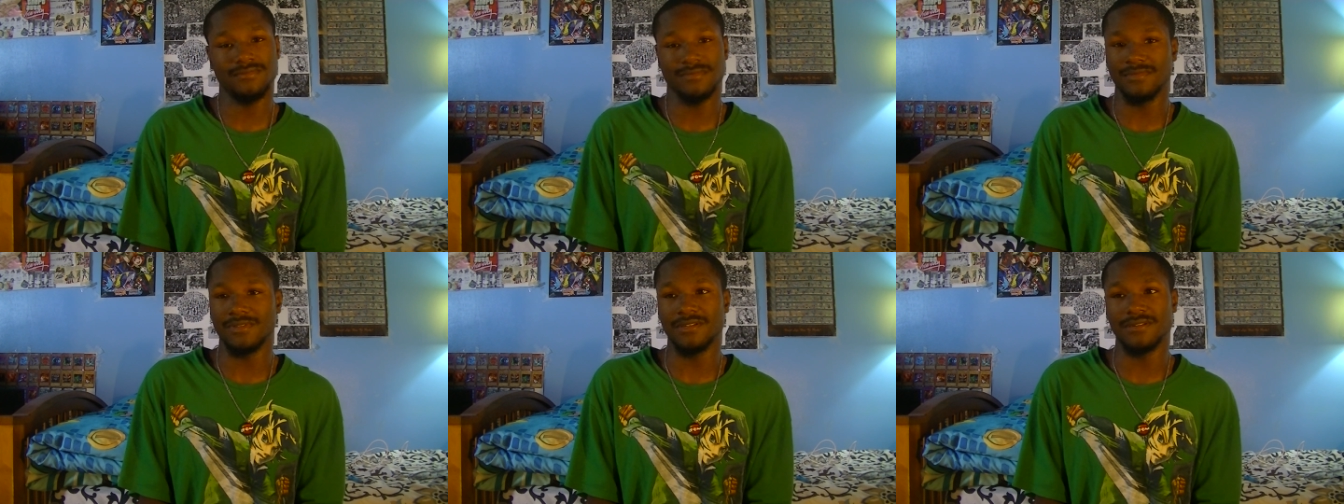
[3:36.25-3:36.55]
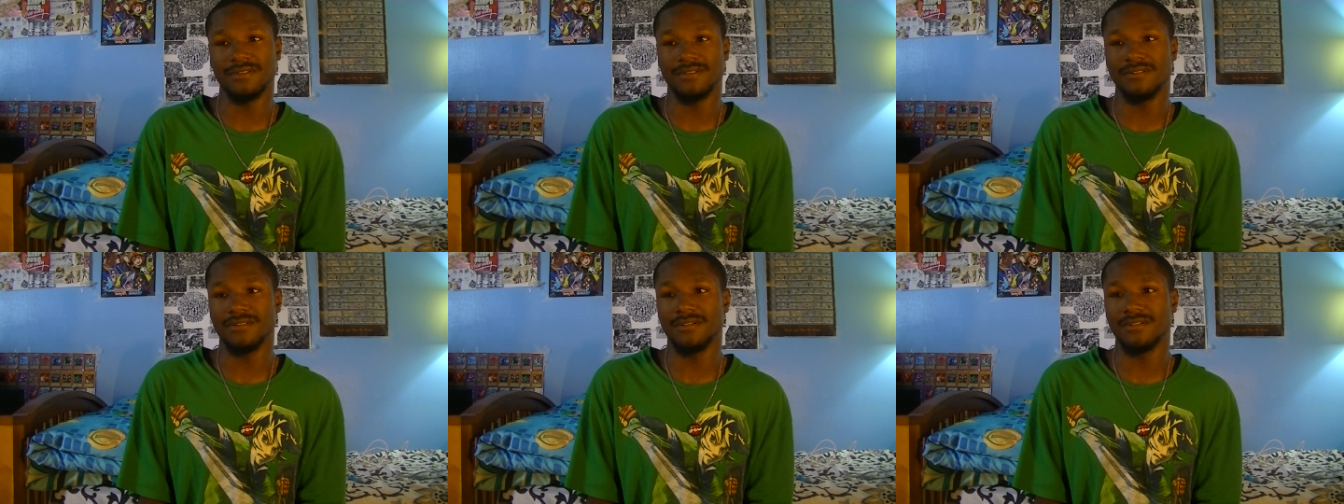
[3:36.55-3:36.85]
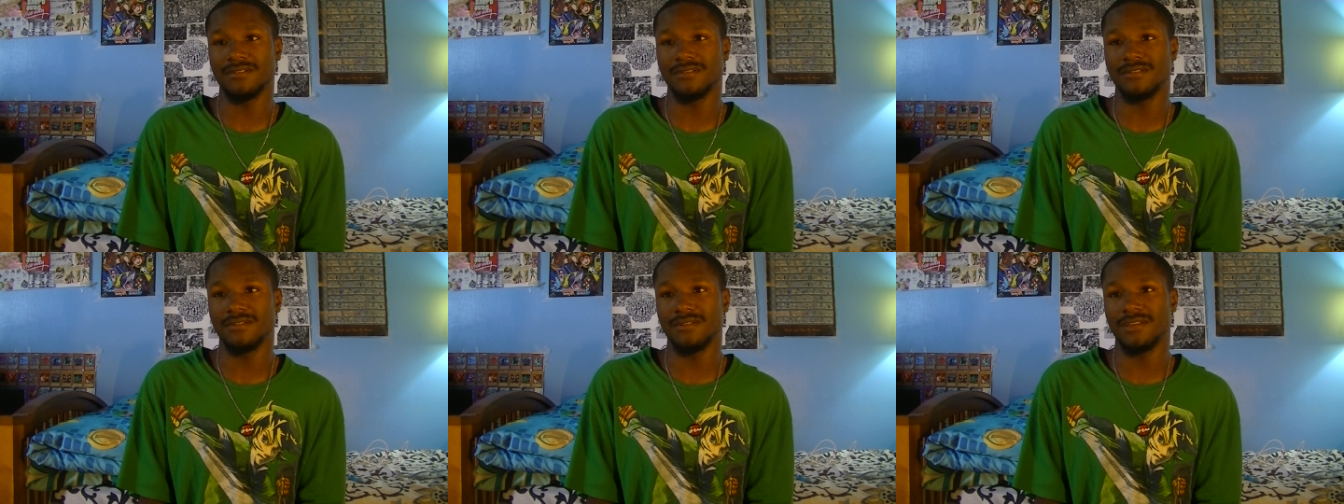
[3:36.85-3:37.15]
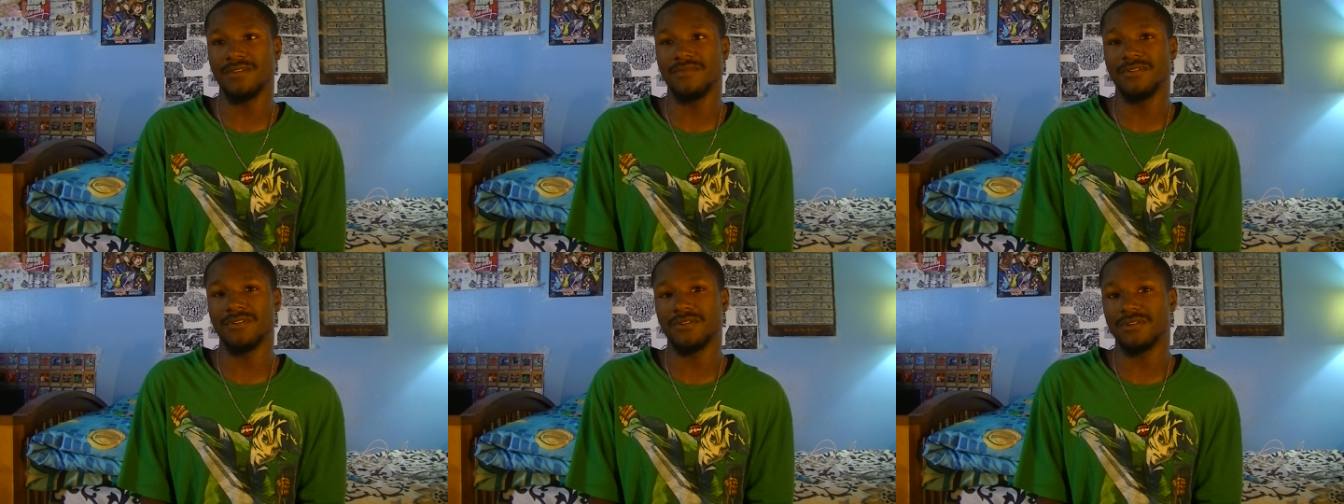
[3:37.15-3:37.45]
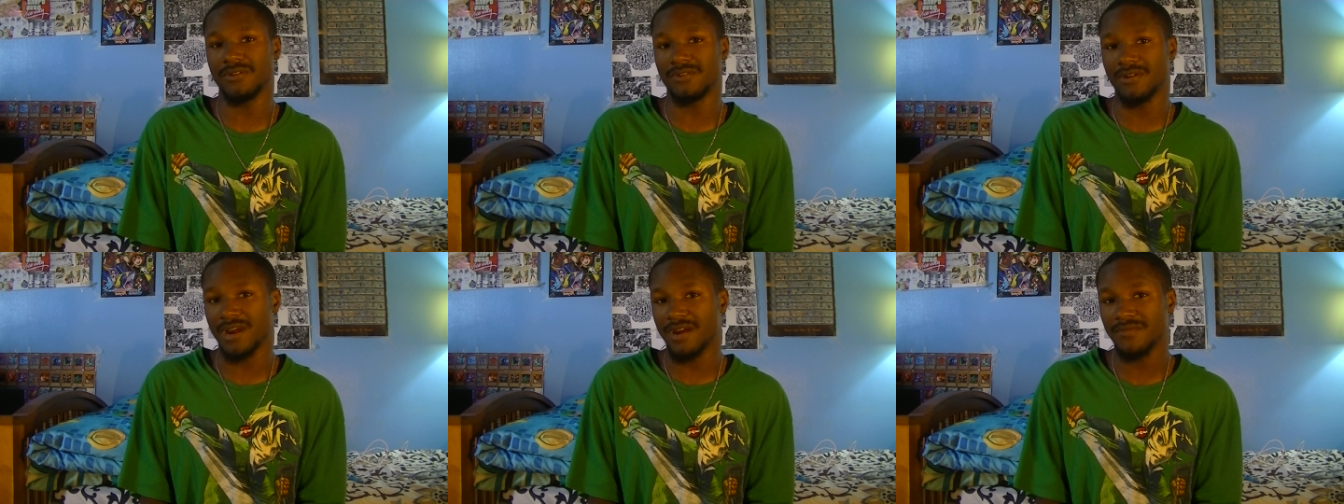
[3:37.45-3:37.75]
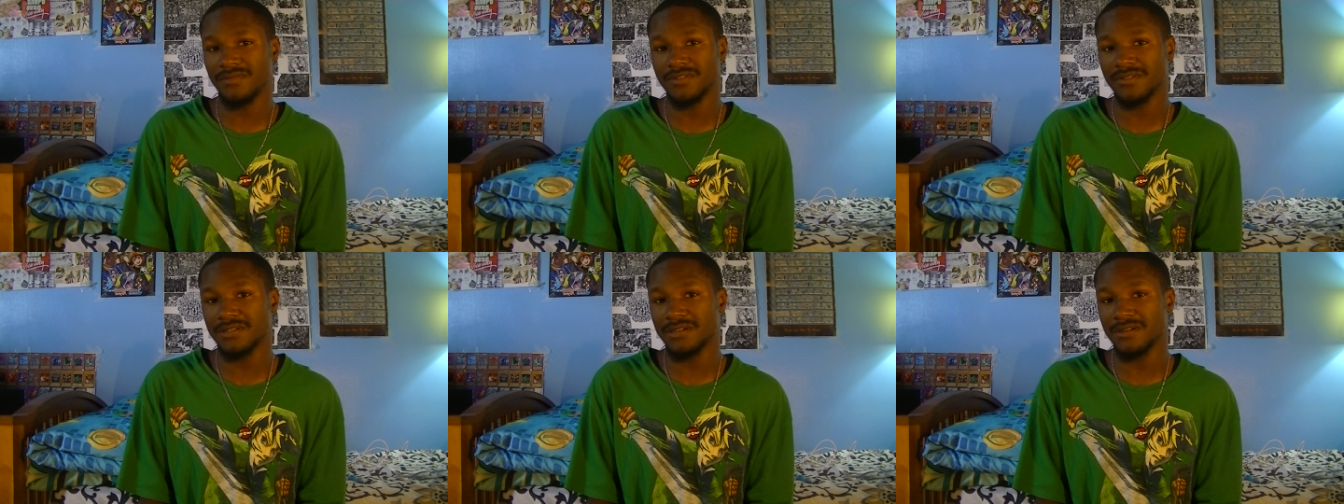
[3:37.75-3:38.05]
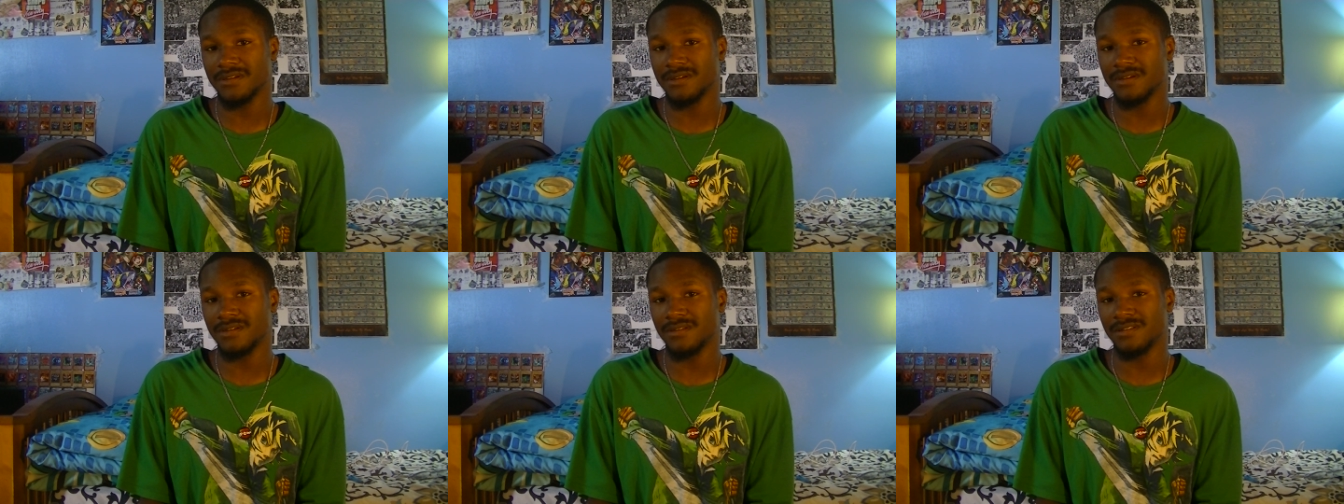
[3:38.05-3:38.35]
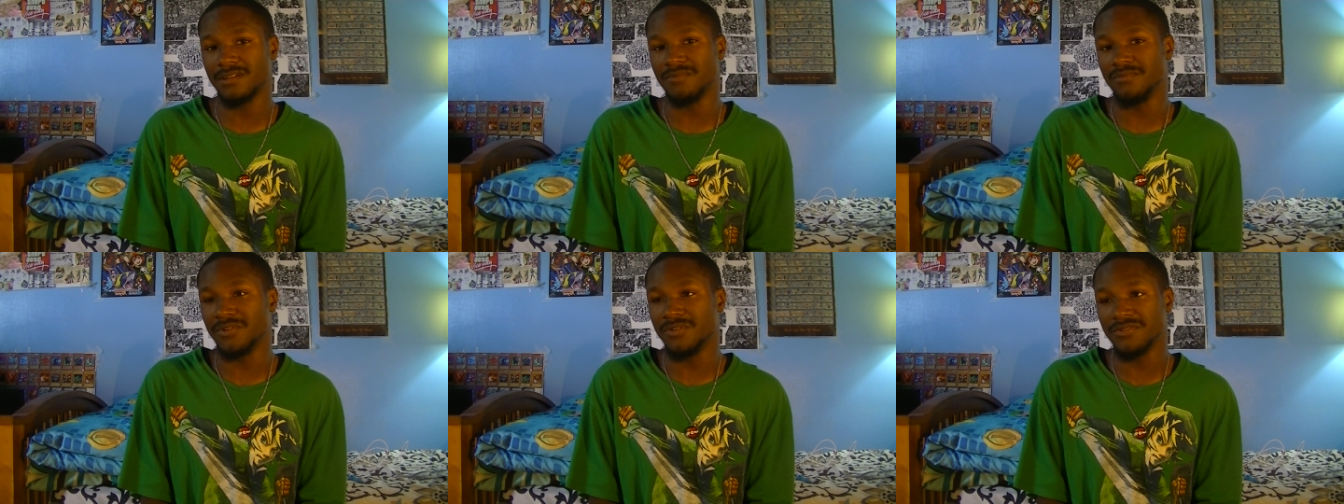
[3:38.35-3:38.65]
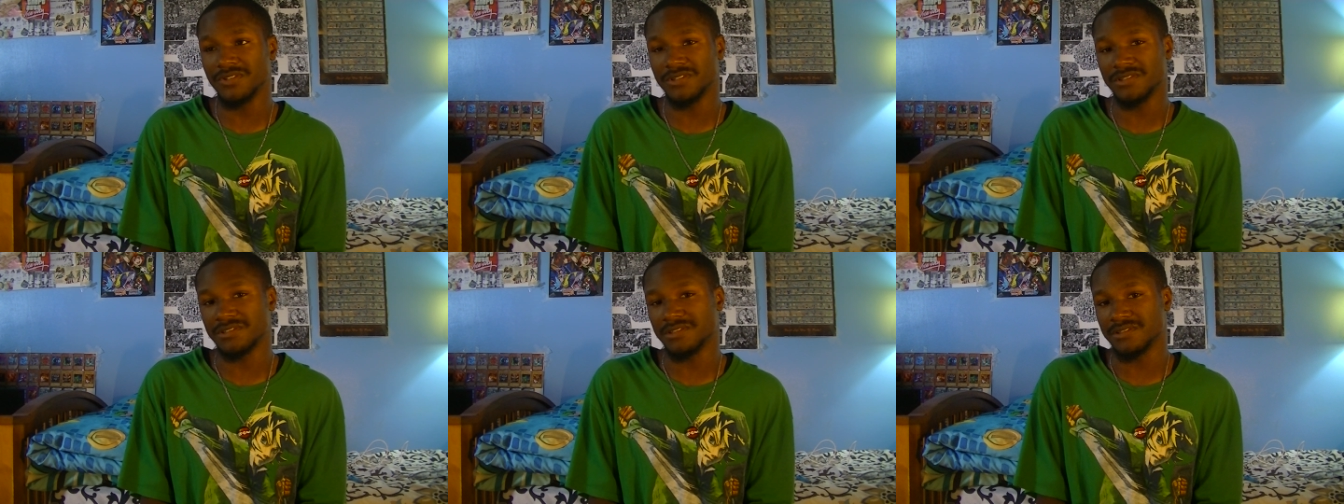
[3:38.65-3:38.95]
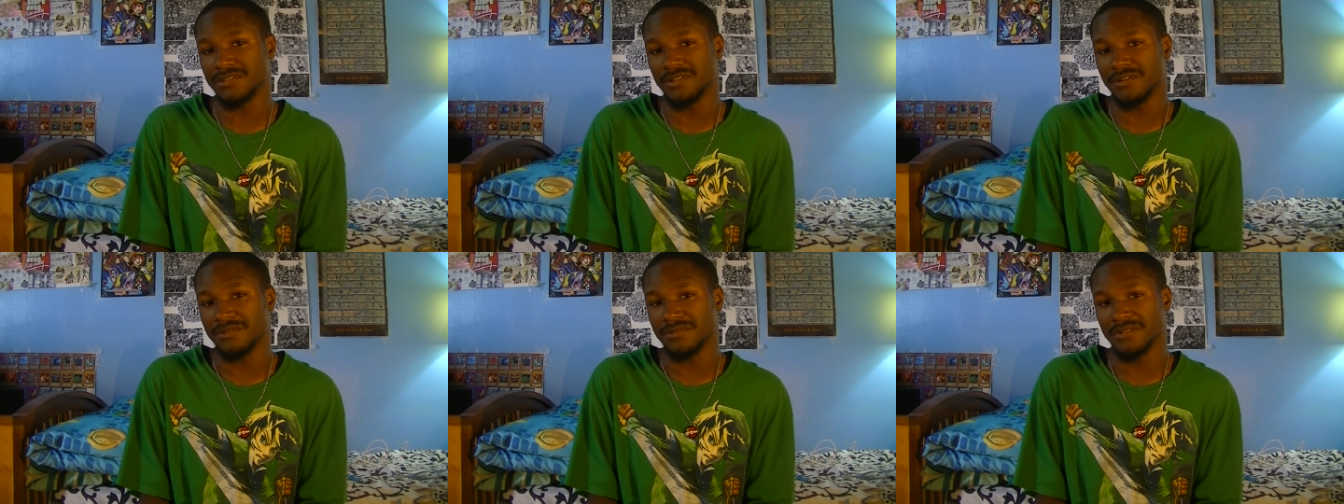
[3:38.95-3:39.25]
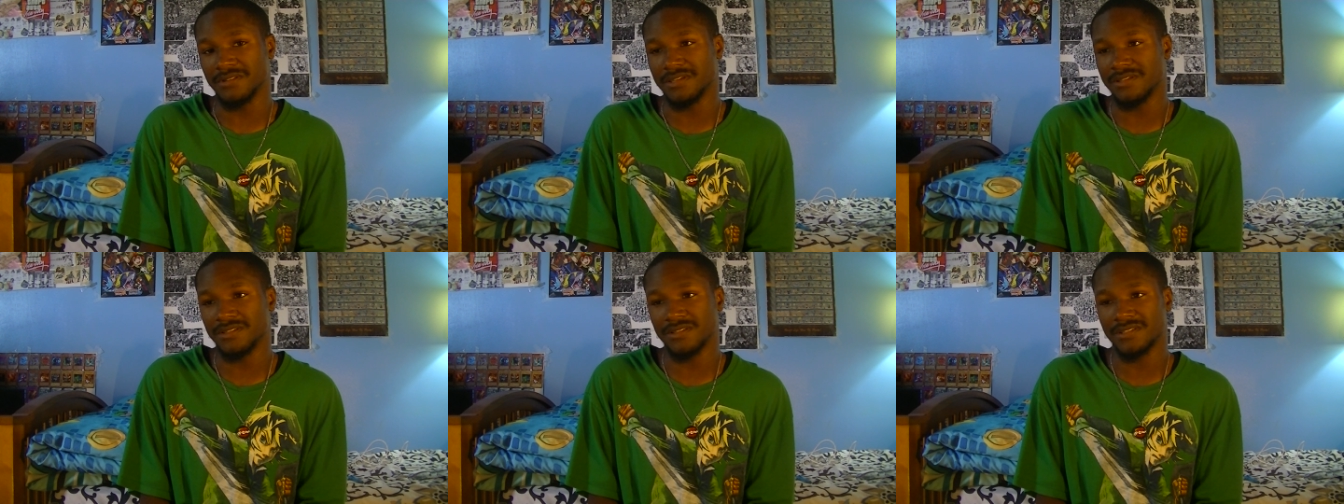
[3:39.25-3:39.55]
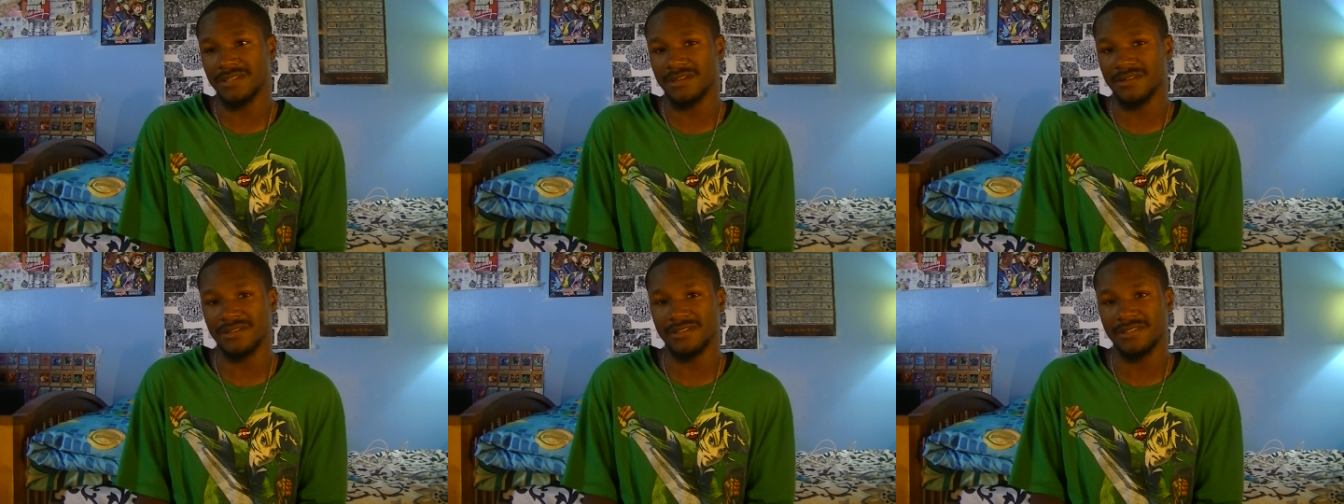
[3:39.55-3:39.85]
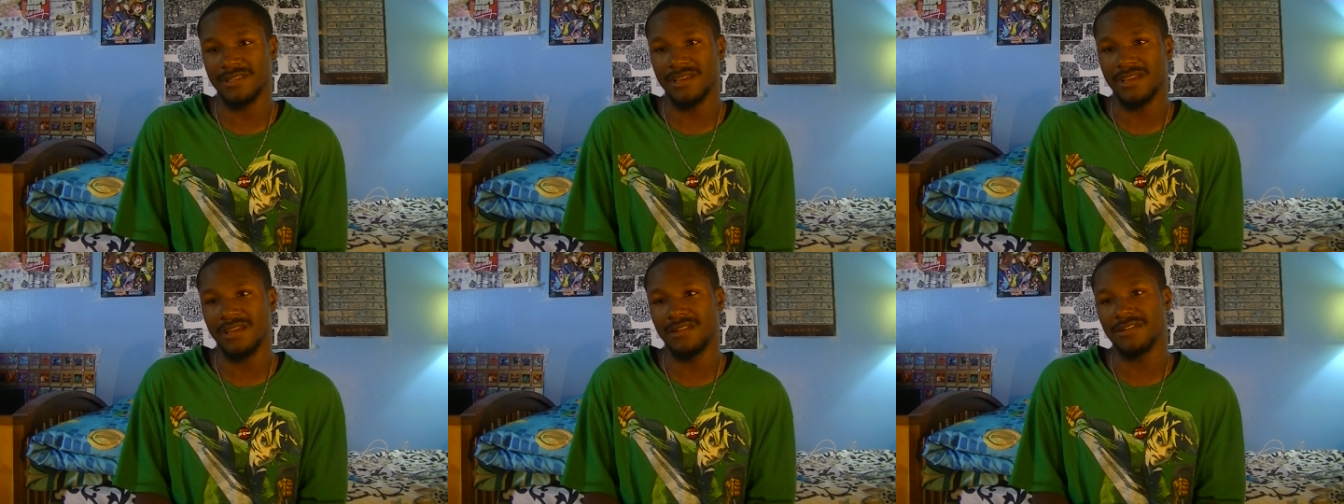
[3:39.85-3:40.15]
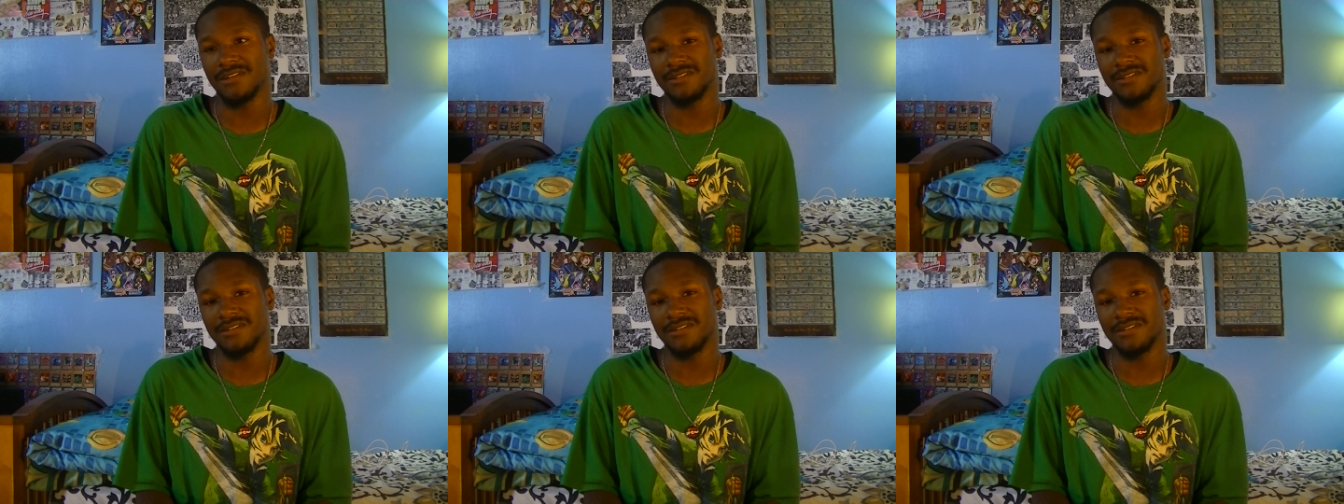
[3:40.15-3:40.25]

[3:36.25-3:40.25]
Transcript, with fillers: The, the, the, even though the graphics look good, the music just don't doesn't sound the same.